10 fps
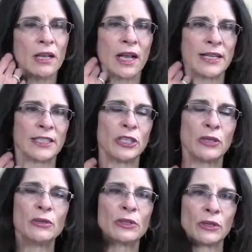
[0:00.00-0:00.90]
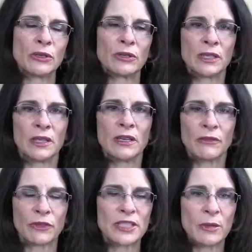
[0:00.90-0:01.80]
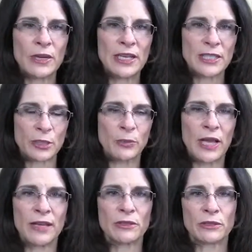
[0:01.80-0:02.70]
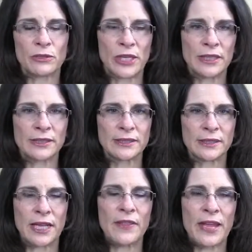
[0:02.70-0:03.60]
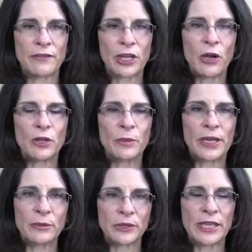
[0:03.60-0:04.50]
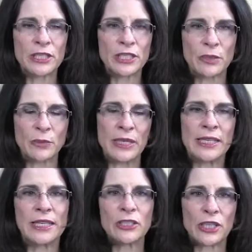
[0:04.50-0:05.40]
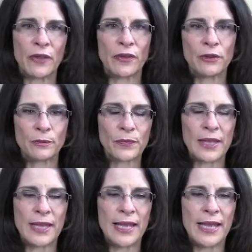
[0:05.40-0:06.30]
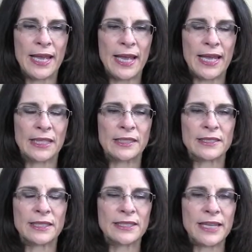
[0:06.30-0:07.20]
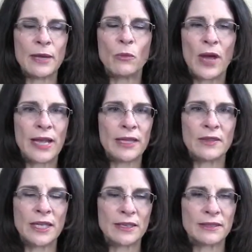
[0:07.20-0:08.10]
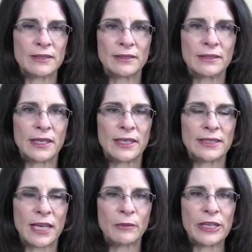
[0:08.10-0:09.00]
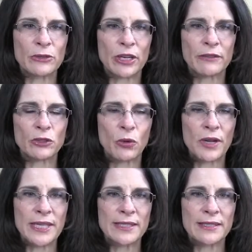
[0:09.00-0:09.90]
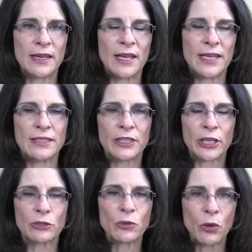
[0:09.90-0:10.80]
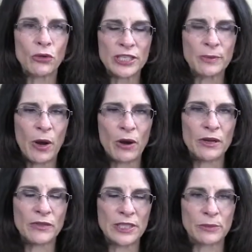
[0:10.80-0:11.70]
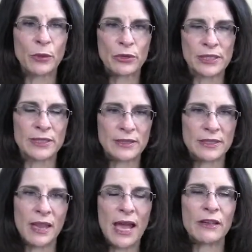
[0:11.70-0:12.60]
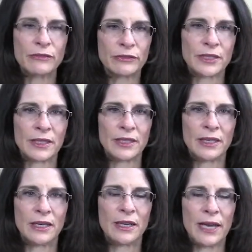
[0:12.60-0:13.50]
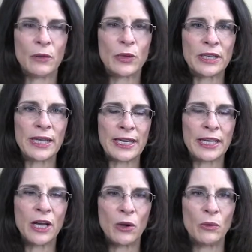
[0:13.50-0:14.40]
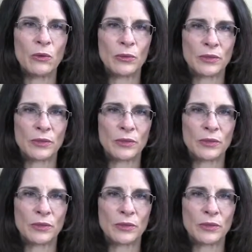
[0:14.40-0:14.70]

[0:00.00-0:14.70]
as a user, for somebody to supply those drugs, and they have a codependent relationship. They need each other. And it's the same way in this. It's like my drug of choice is to control this part of this person's life. I don't want to let it go.